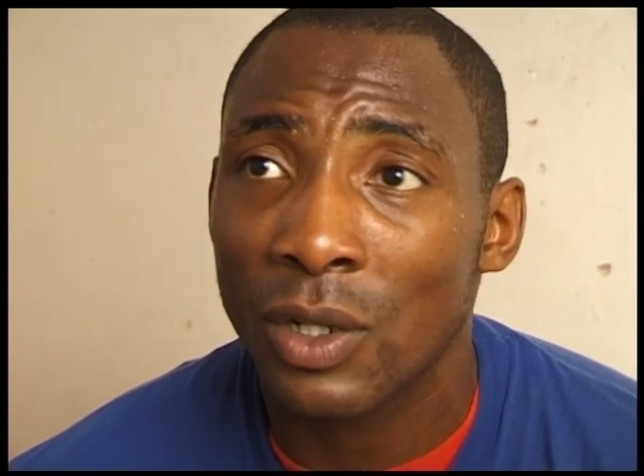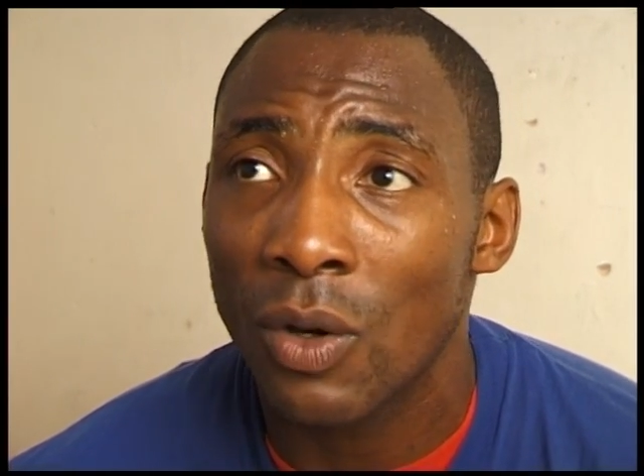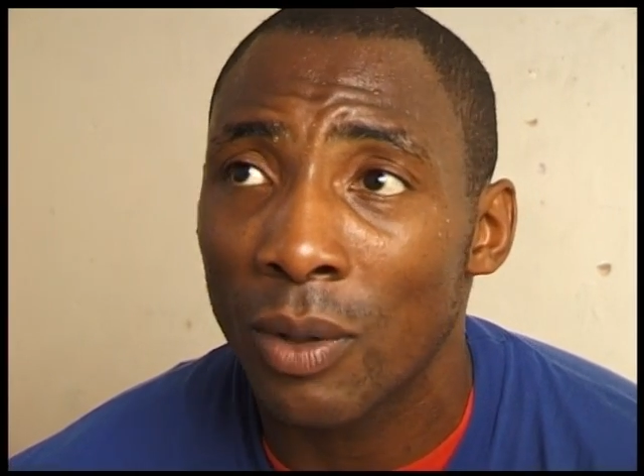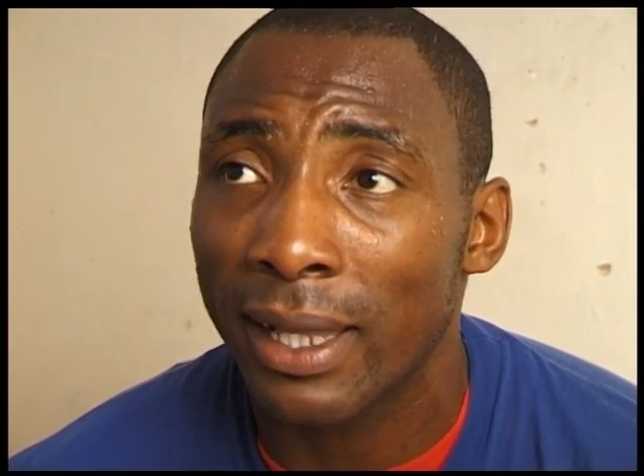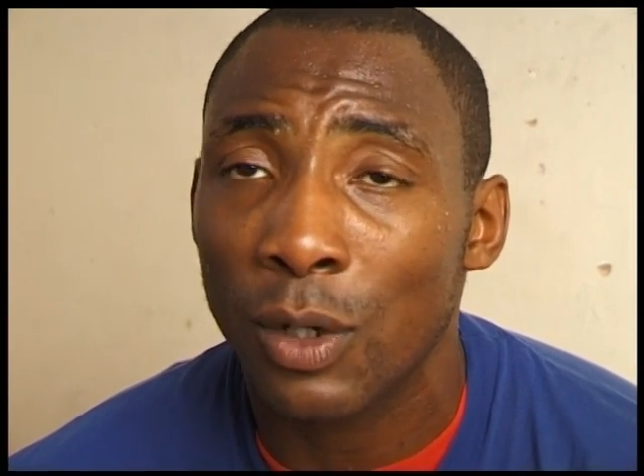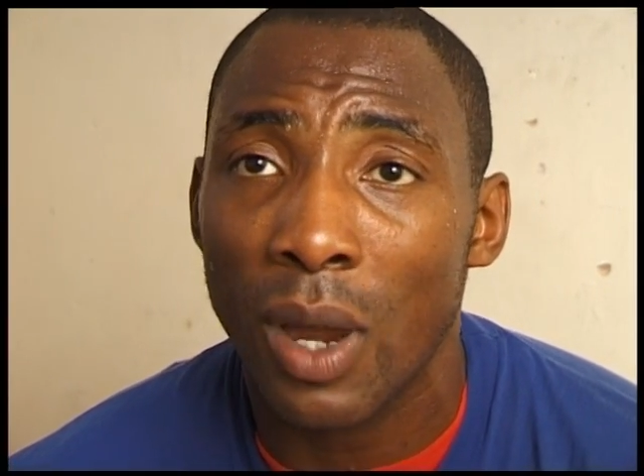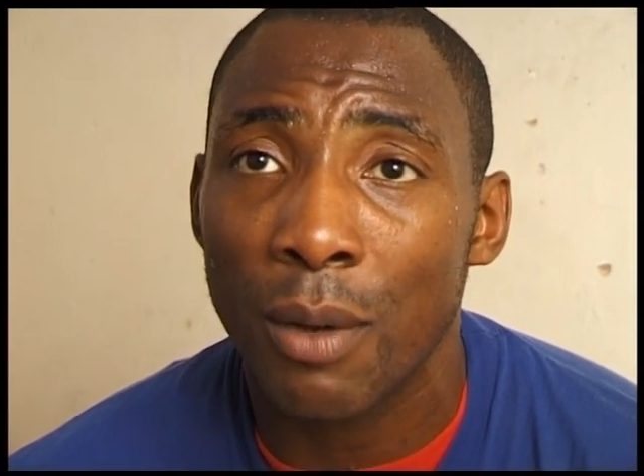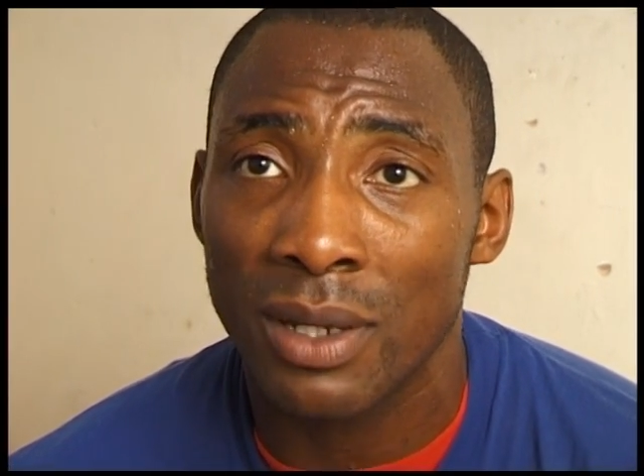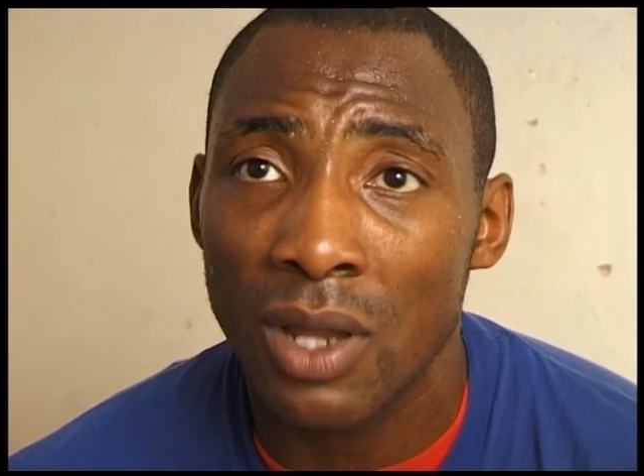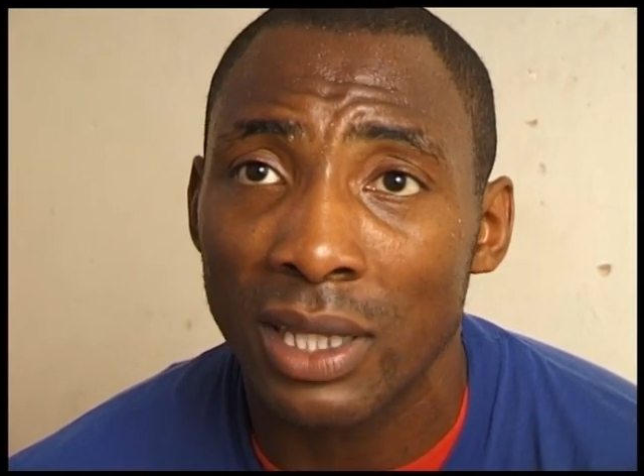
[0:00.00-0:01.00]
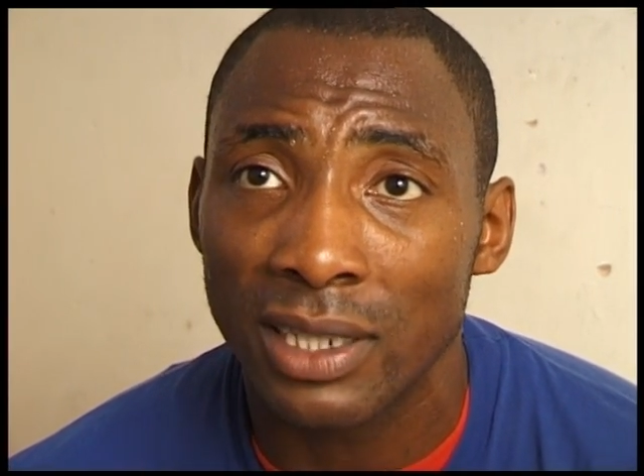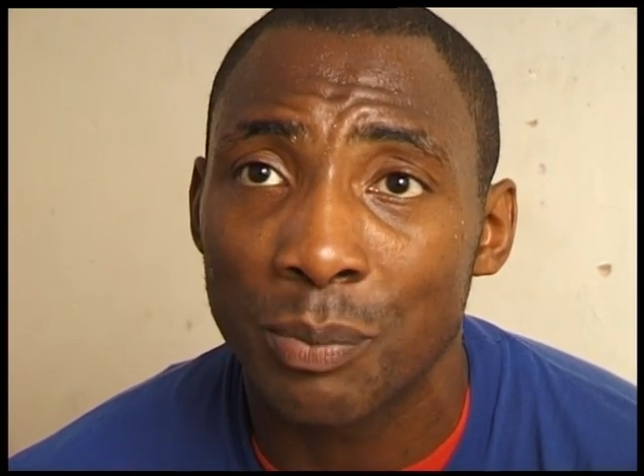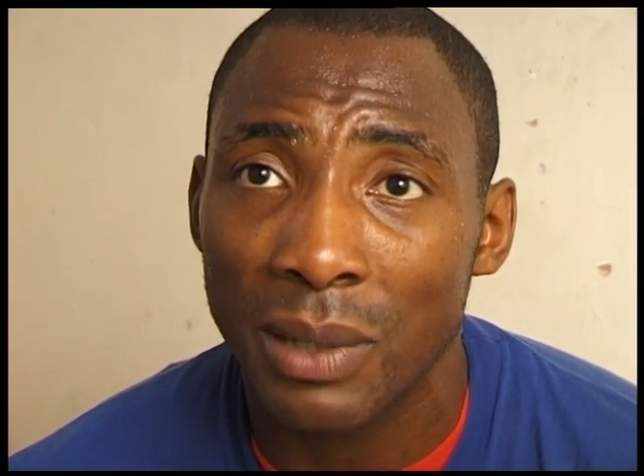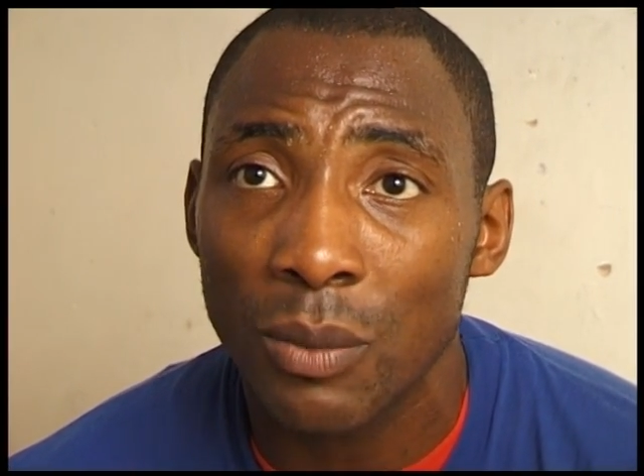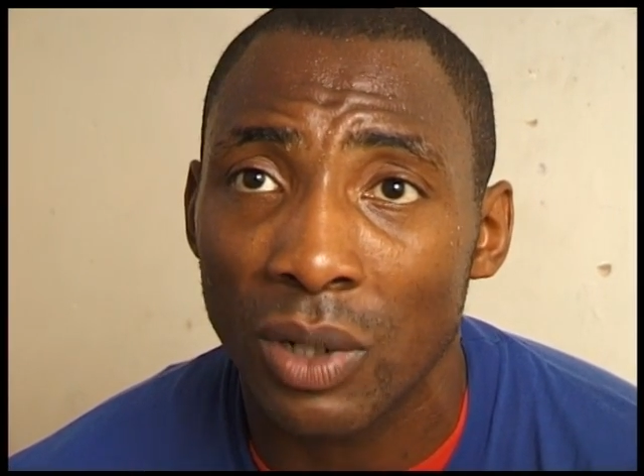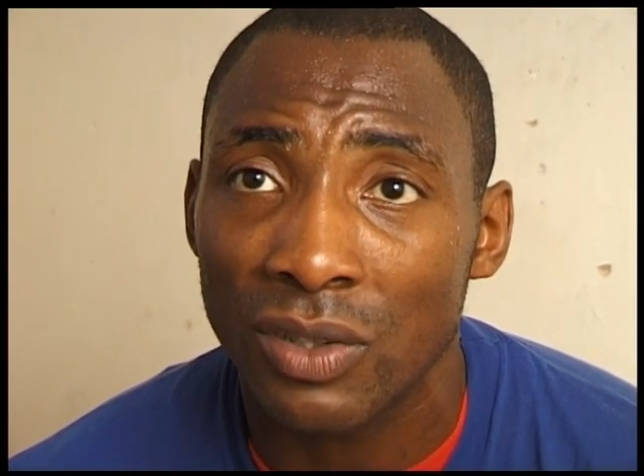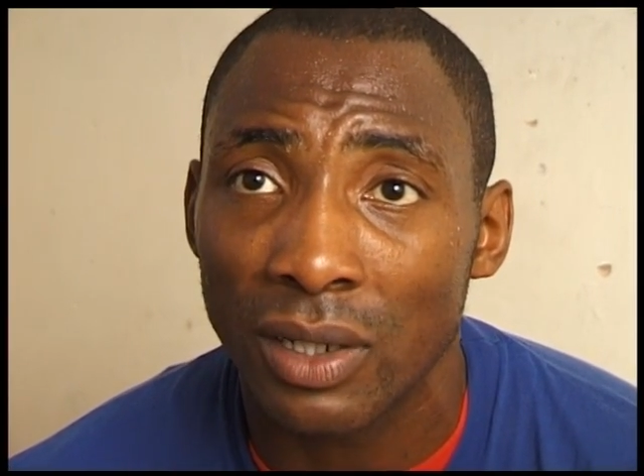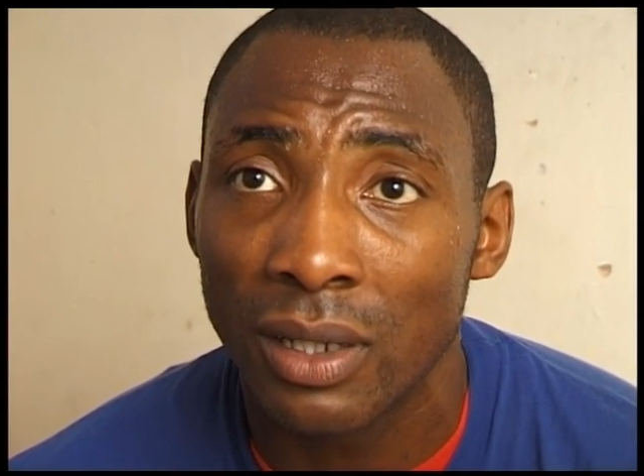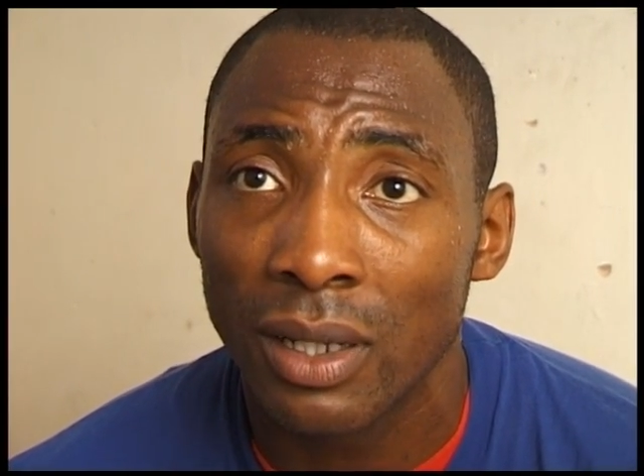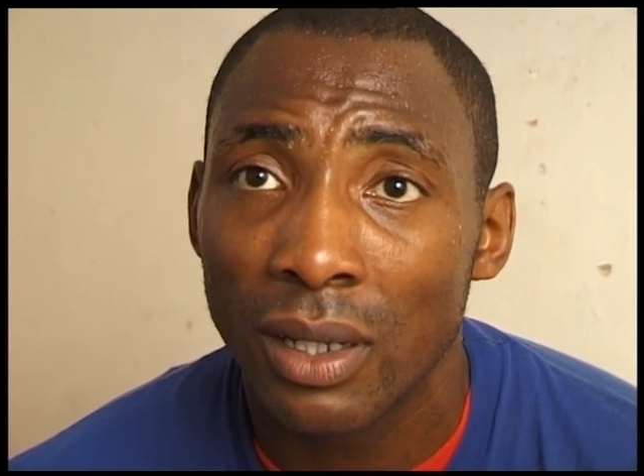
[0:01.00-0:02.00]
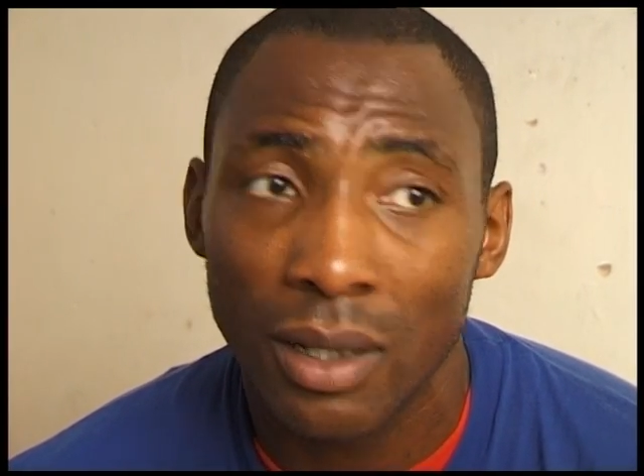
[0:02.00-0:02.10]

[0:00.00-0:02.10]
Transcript: call acquiring knowledge brainwashing,